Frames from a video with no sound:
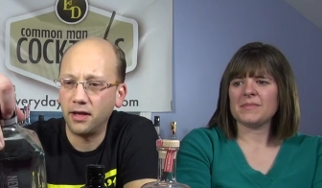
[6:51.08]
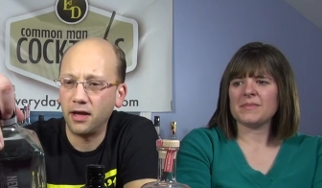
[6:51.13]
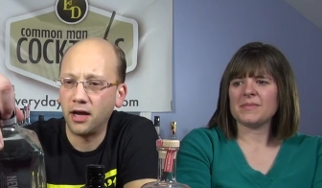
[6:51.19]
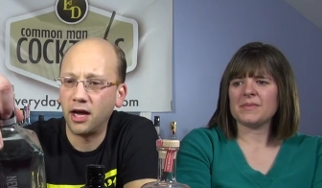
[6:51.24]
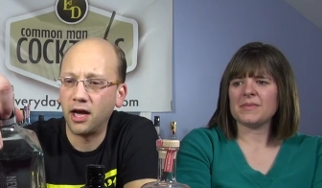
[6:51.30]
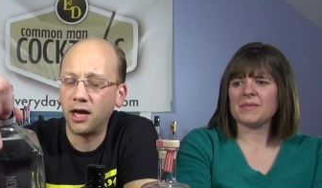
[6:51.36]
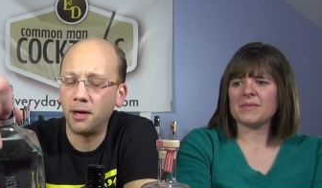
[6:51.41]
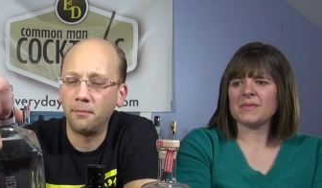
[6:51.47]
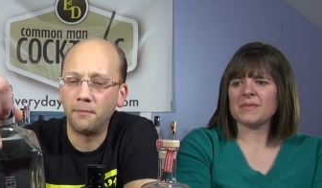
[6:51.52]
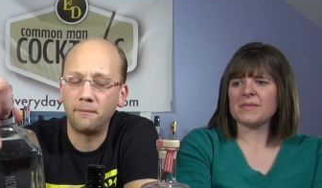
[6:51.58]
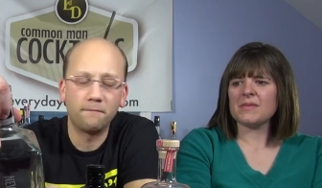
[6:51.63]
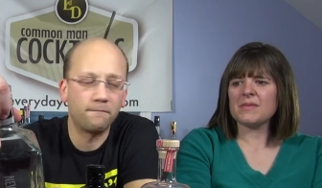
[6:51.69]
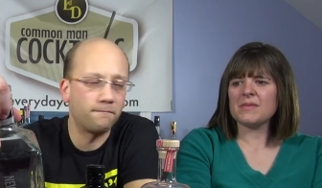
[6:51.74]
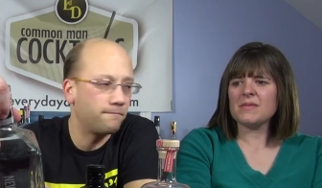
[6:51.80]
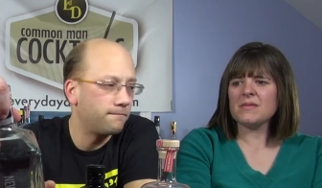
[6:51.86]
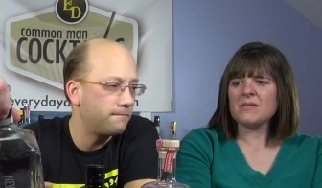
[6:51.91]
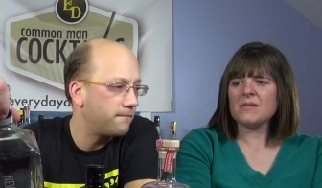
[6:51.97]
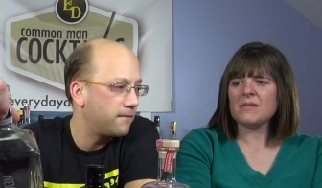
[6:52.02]
Speaker 1: Um,
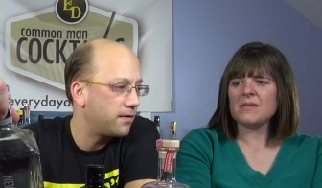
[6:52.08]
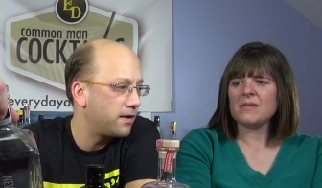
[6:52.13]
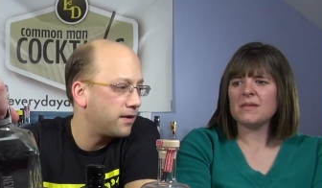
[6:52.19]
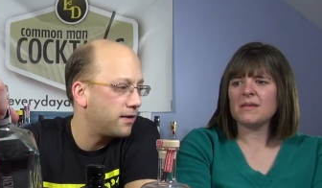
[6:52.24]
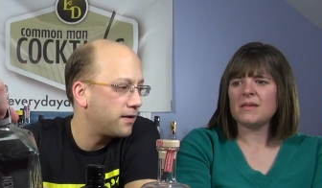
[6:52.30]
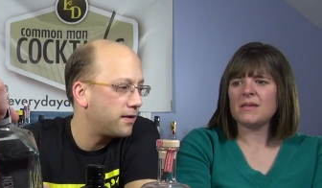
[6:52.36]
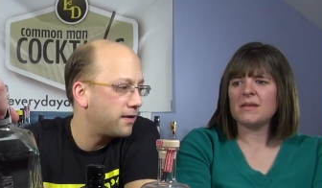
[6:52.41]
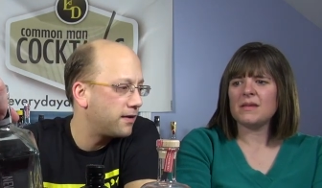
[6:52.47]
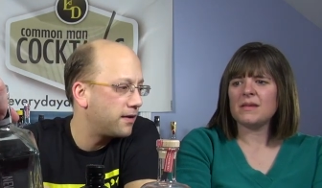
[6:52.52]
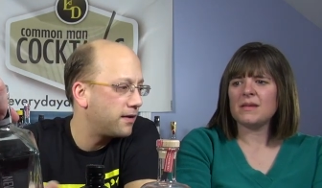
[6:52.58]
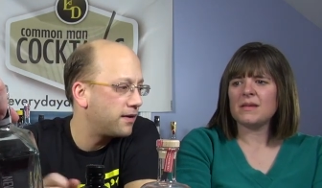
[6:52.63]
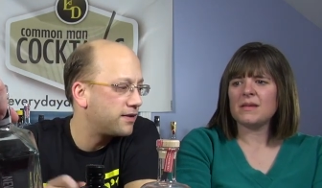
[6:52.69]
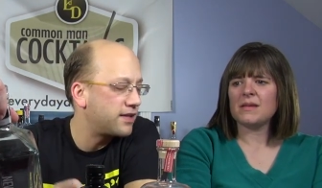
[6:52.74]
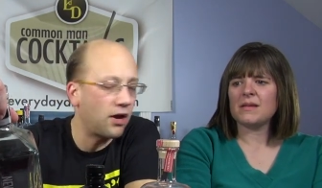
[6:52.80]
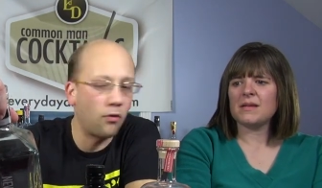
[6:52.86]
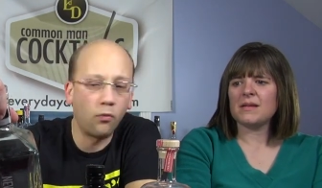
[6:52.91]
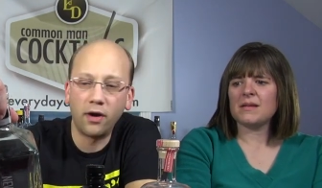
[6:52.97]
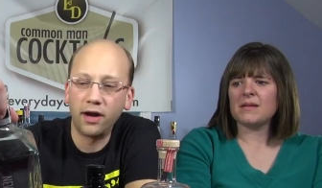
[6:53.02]

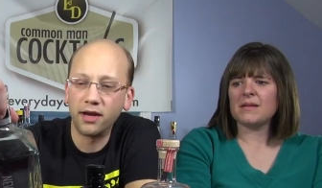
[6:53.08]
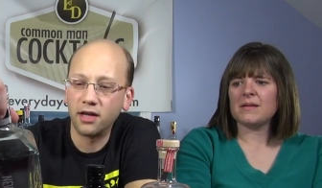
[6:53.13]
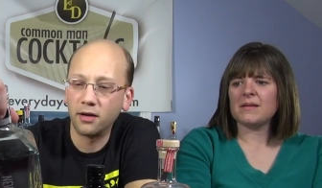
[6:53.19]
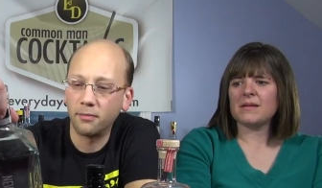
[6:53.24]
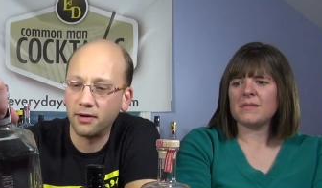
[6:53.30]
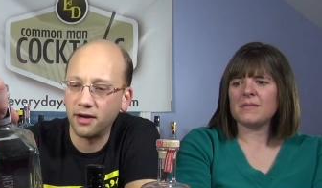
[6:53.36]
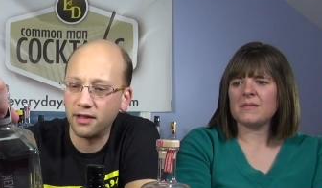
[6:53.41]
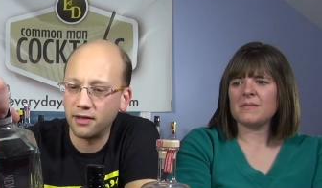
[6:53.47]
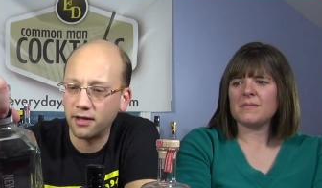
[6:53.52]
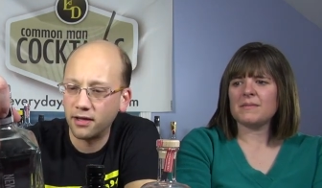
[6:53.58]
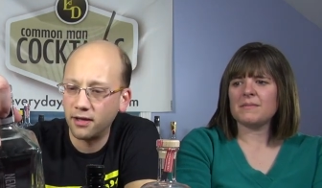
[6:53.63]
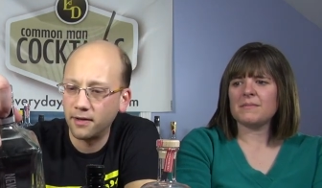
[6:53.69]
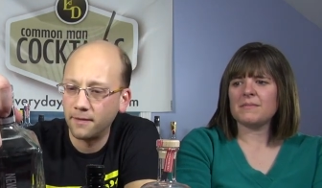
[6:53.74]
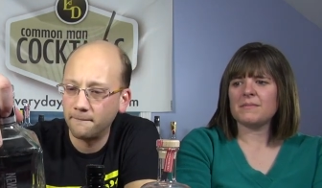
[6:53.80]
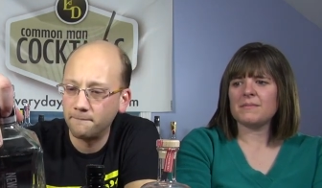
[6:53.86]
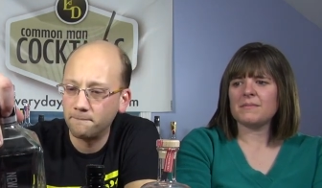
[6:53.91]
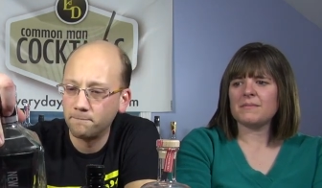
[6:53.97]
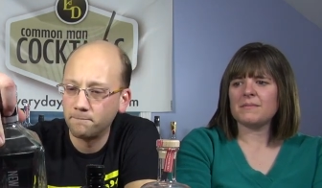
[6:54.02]
it's that wine company, I
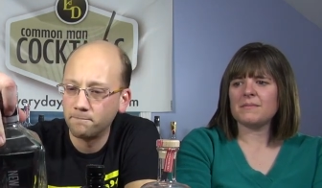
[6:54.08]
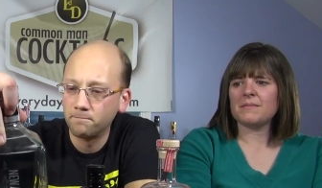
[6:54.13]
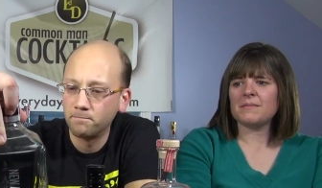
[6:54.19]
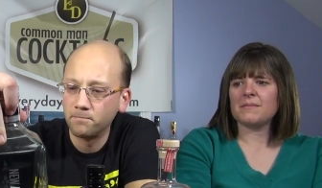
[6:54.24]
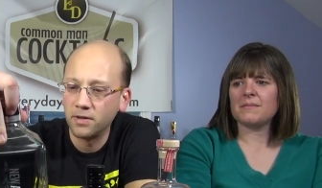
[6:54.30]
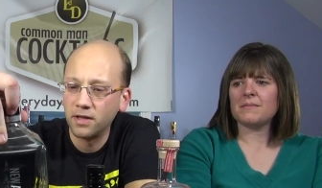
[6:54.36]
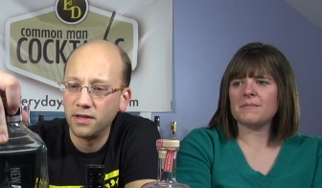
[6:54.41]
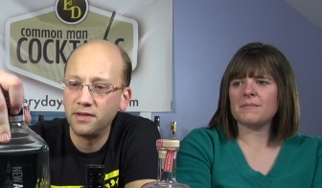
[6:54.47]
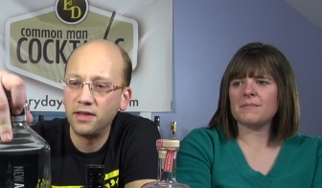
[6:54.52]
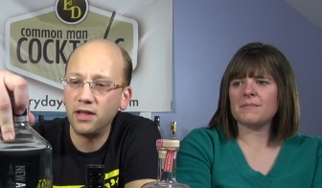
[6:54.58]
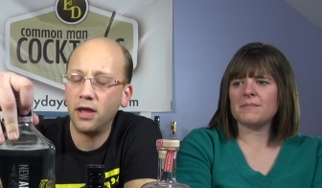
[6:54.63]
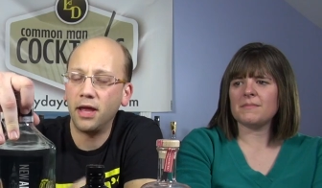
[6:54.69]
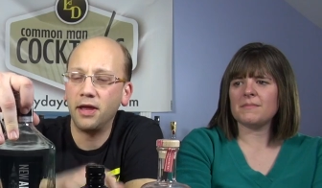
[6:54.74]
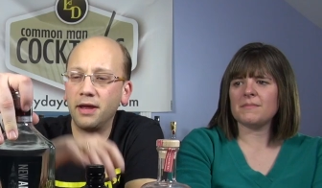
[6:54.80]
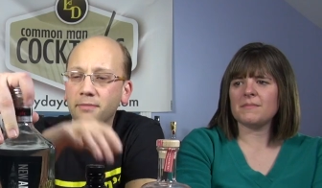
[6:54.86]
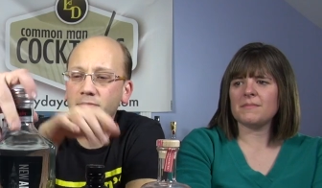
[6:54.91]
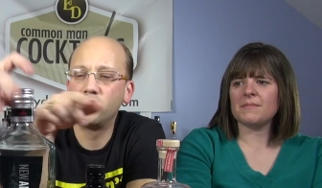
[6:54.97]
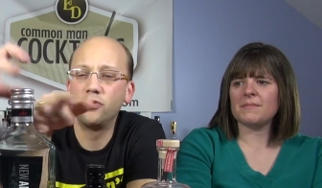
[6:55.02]
think. The
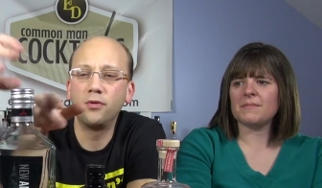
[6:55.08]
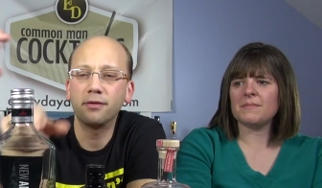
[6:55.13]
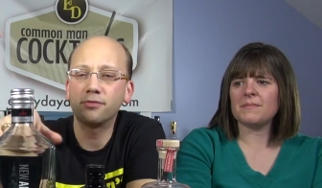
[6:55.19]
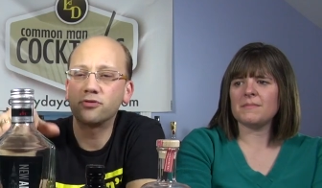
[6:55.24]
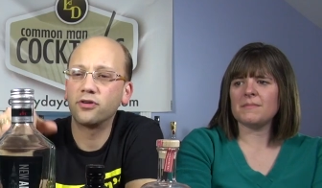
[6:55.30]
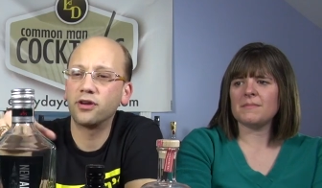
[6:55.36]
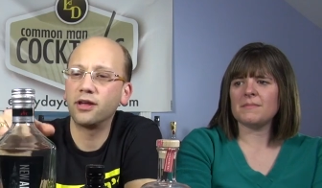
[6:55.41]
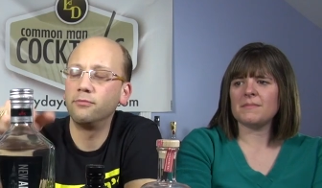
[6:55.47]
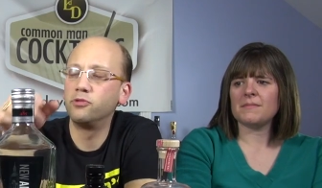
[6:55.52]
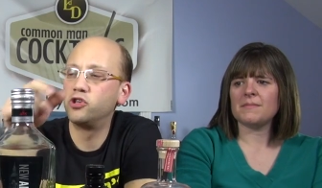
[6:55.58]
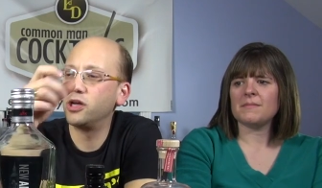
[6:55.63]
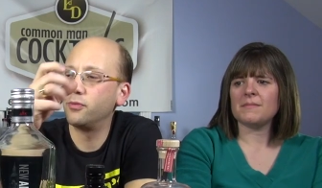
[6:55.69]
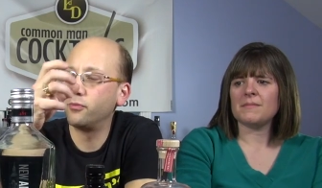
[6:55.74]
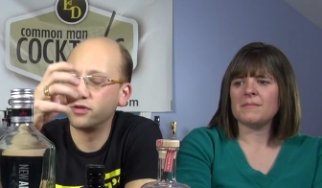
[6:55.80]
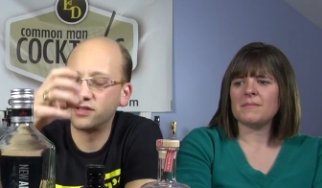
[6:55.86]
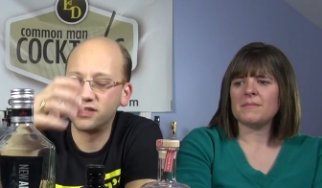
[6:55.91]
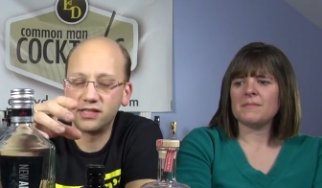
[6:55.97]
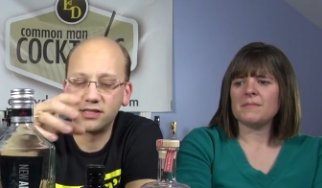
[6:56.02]
Am- New Amsterdam
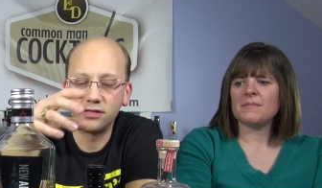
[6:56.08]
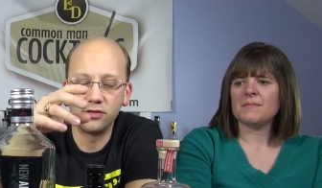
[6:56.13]
gin was